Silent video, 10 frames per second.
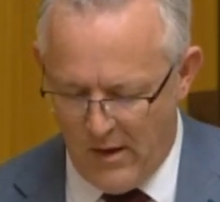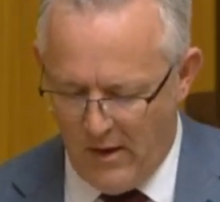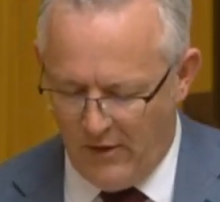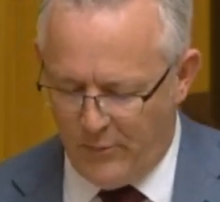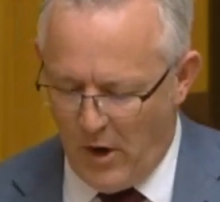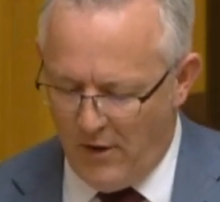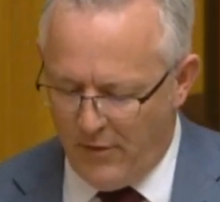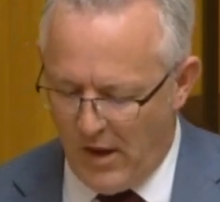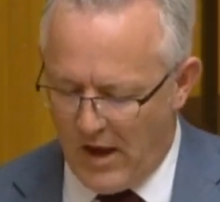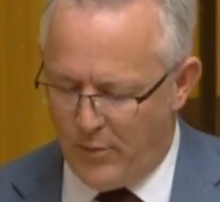As part of the
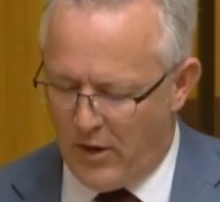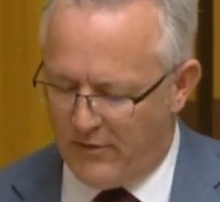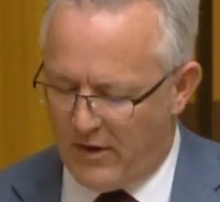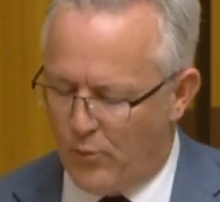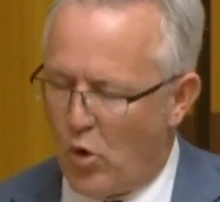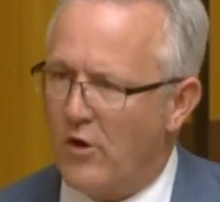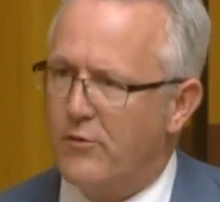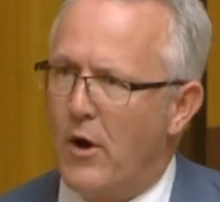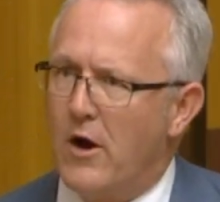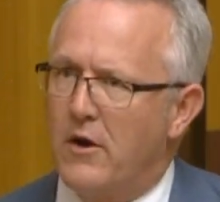APS enterprise
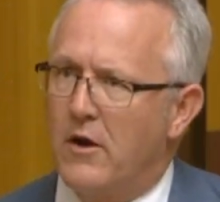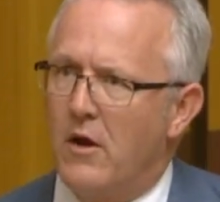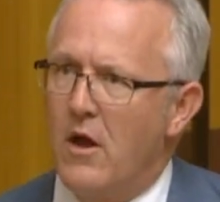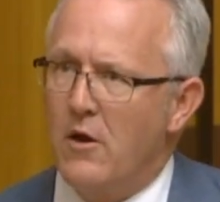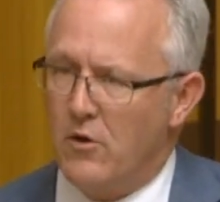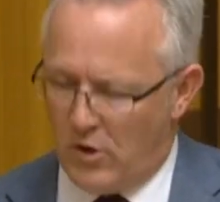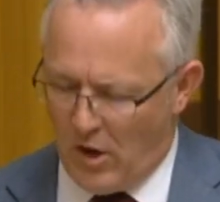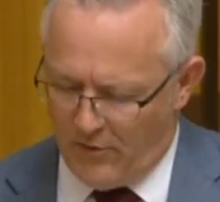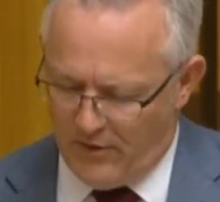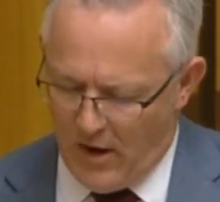bargaining
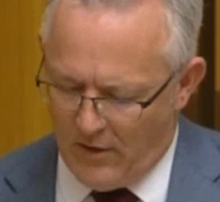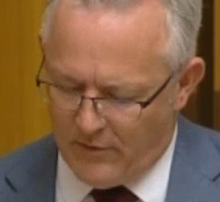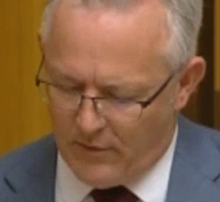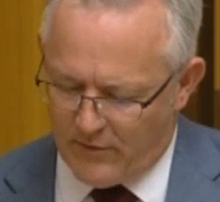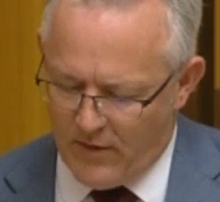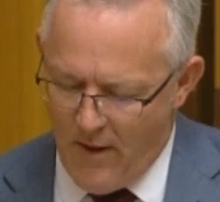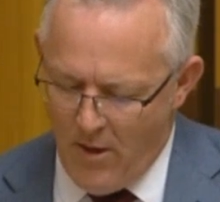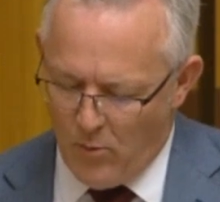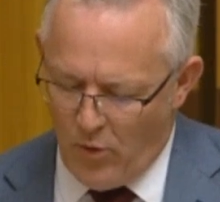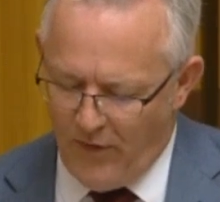negotiations,
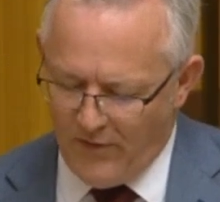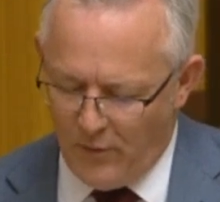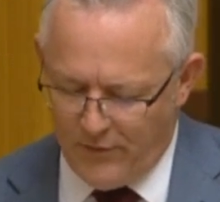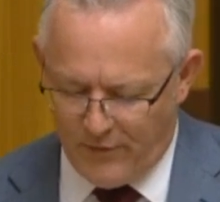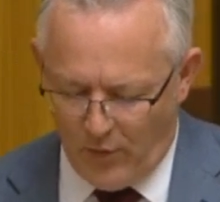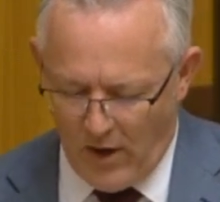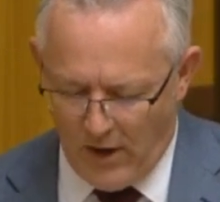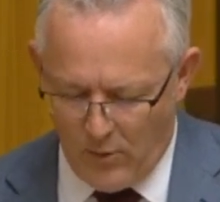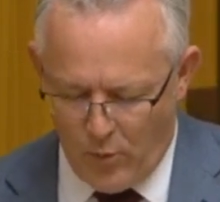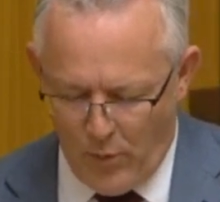Professionals Australia
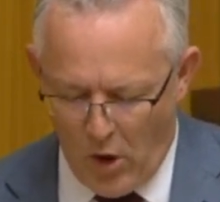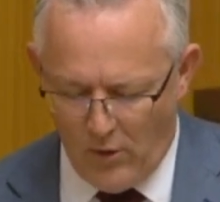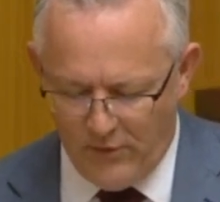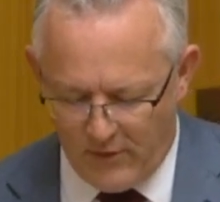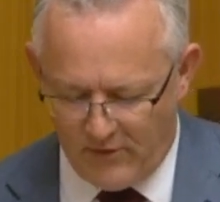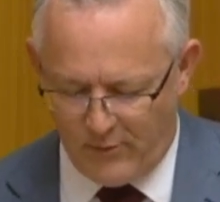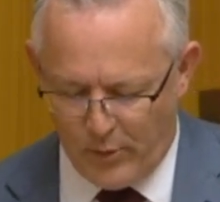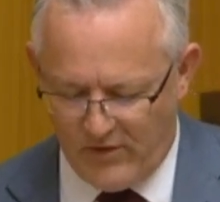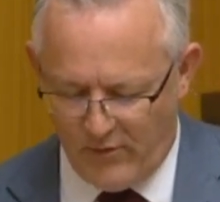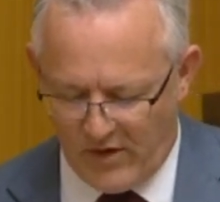had proposed a
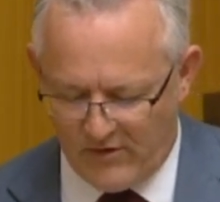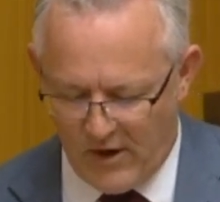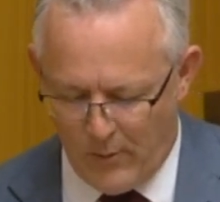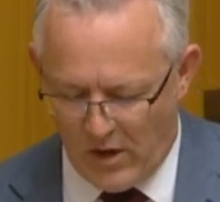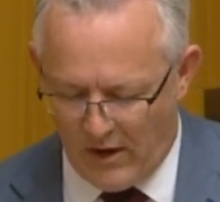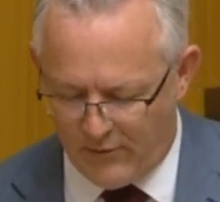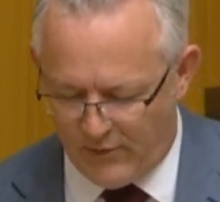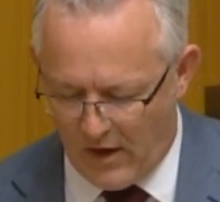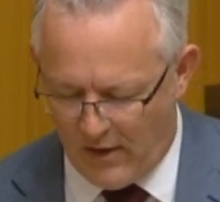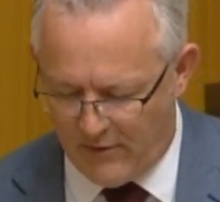specific STEM
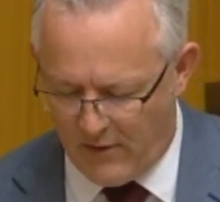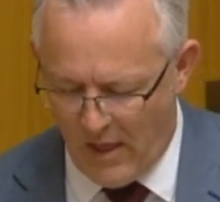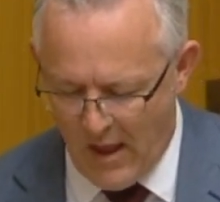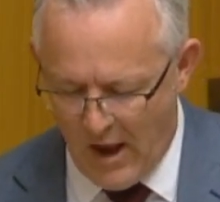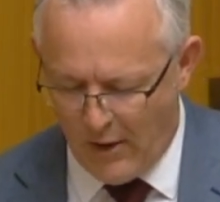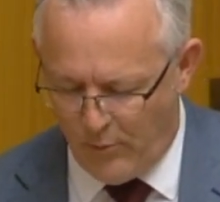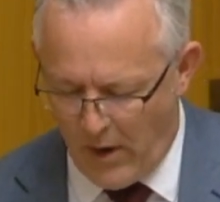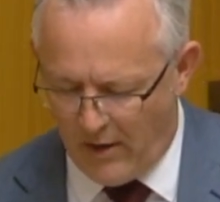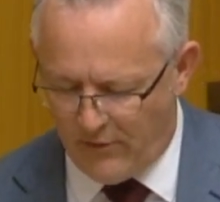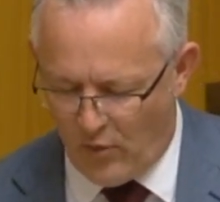classification and
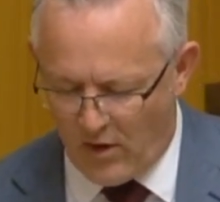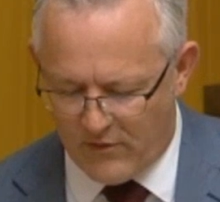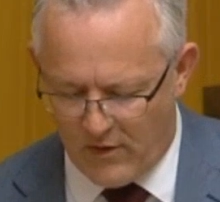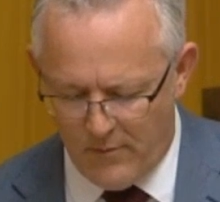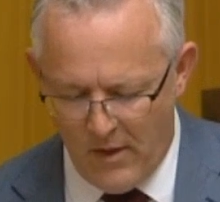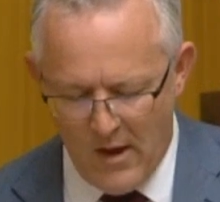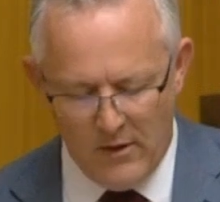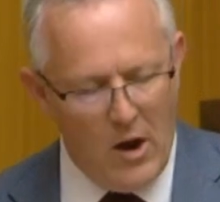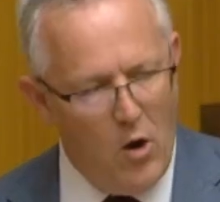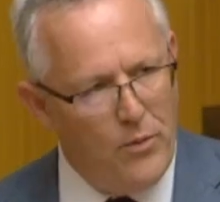pay structure
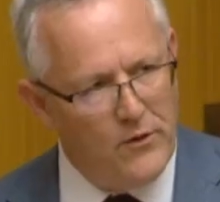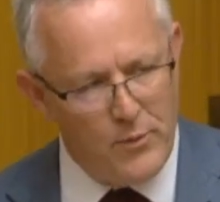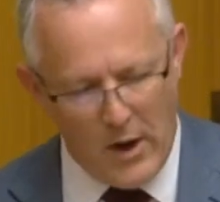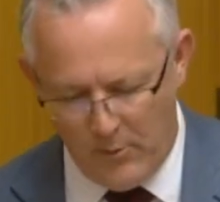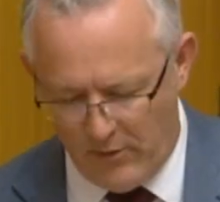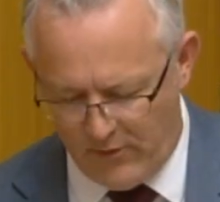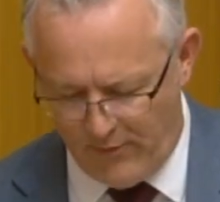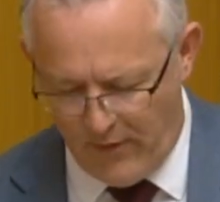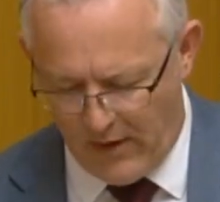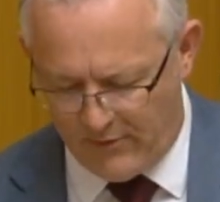to help the Department of
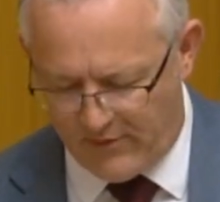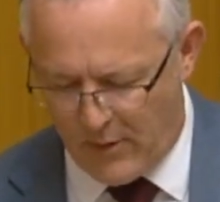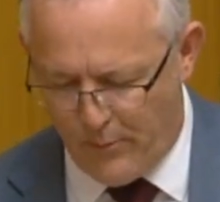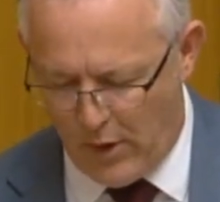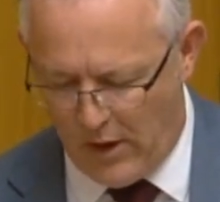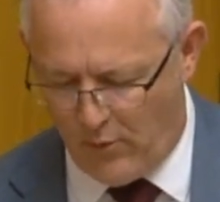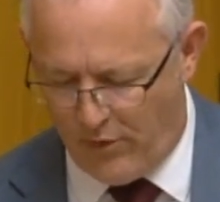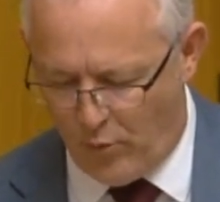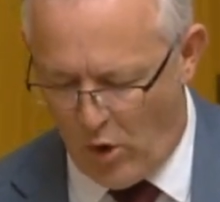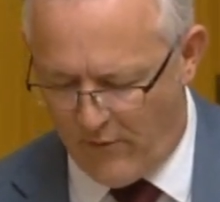Defence compete with the
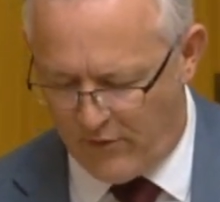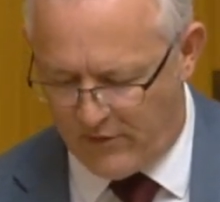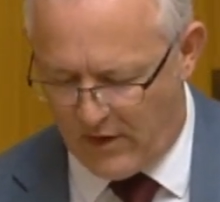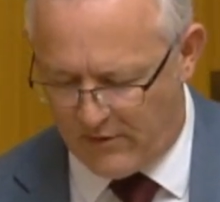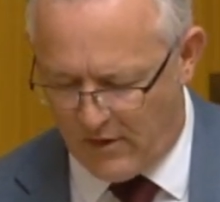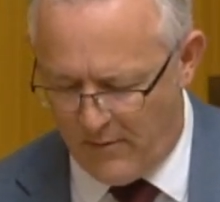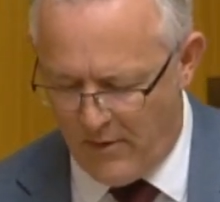private sector